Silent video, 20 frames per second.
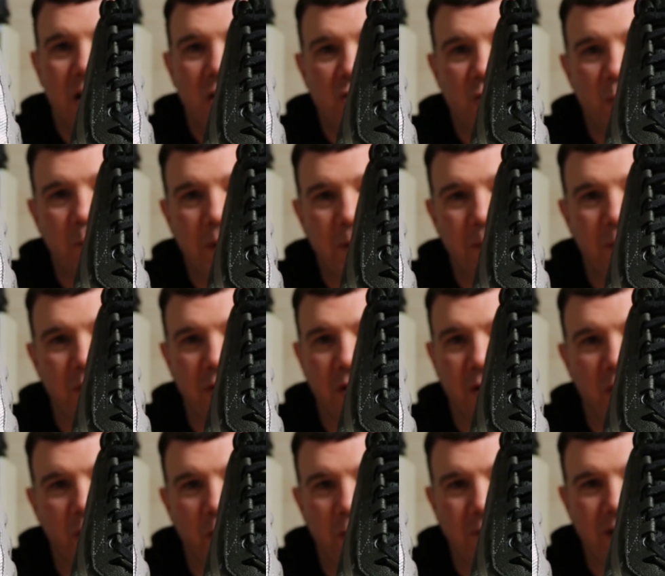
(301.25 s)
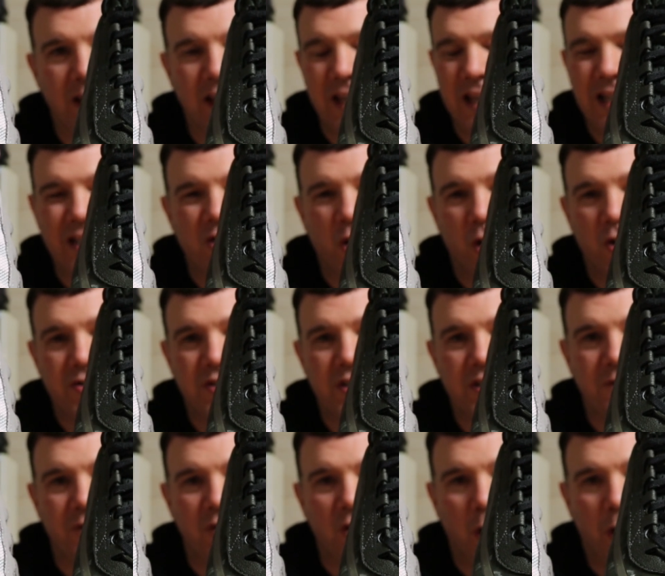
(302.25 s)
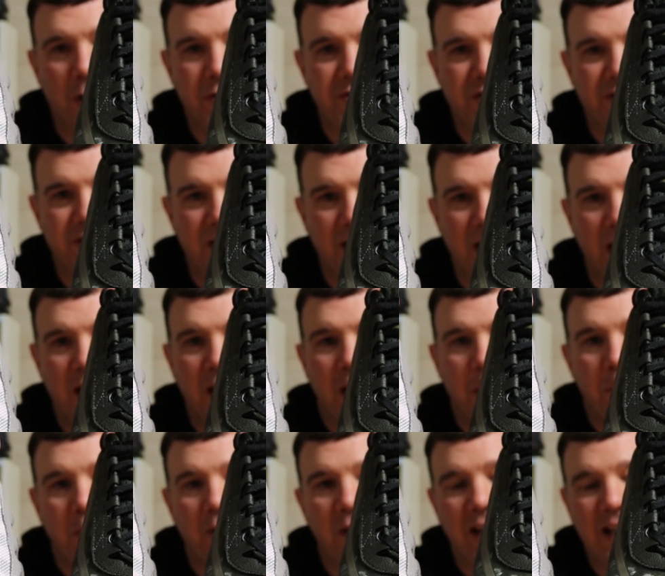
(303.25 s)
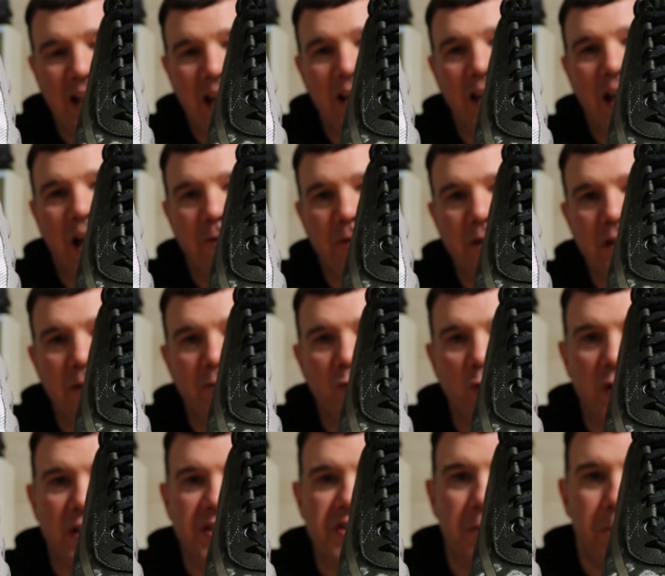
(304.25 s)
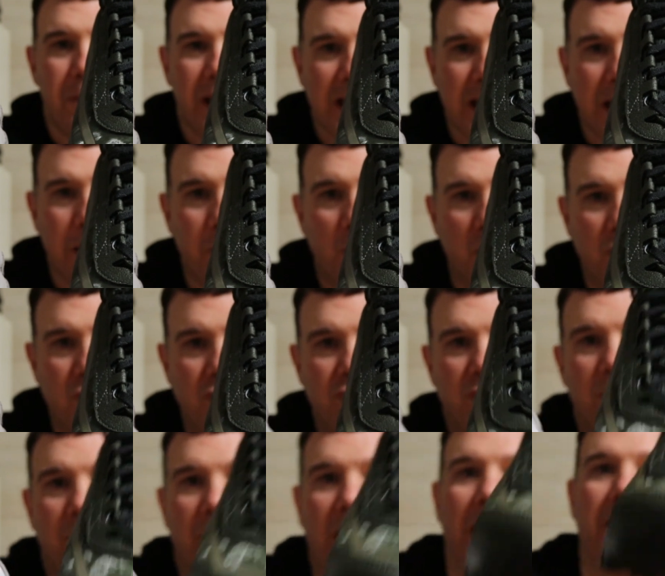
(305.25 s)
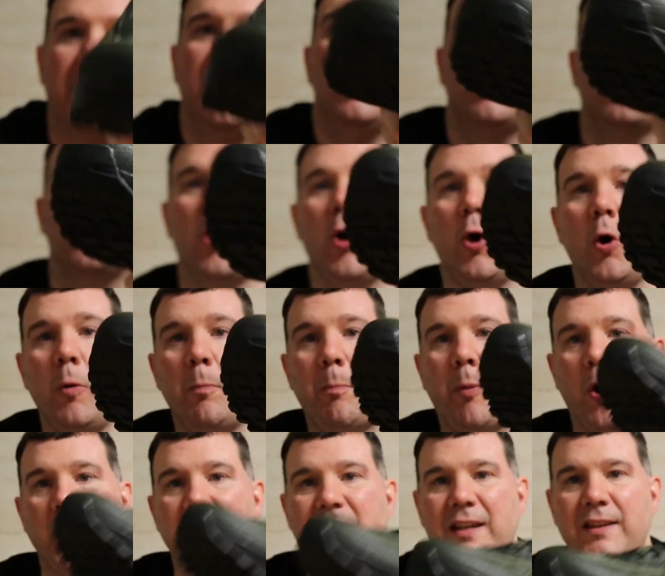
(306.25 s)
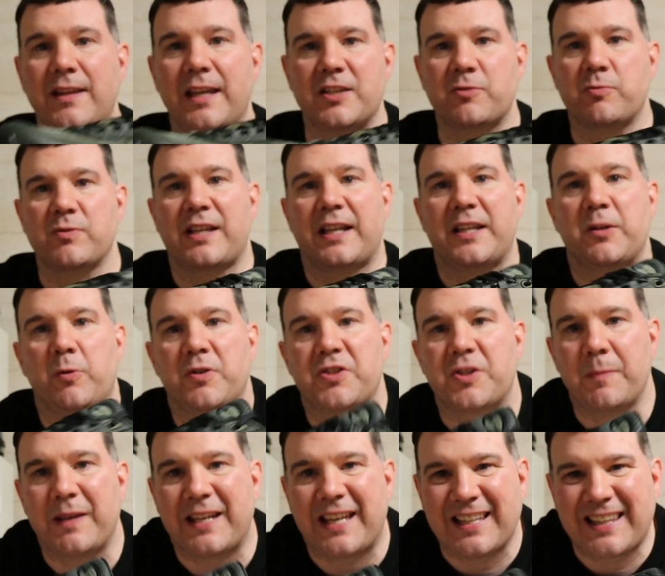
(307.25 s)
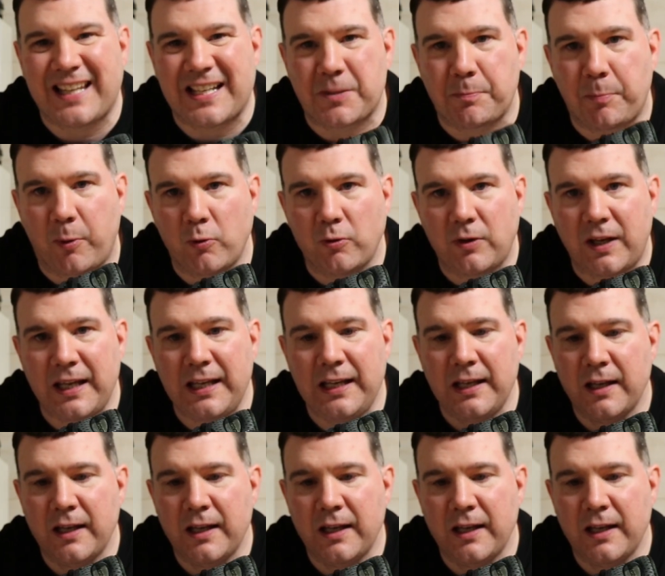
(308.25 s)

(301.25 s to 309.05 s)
Some people are going to love it. It's horses for courses, isn't it? But again, I think they've done it to make it more streamlined. The whole point in this was that they wanted to make it less bulky.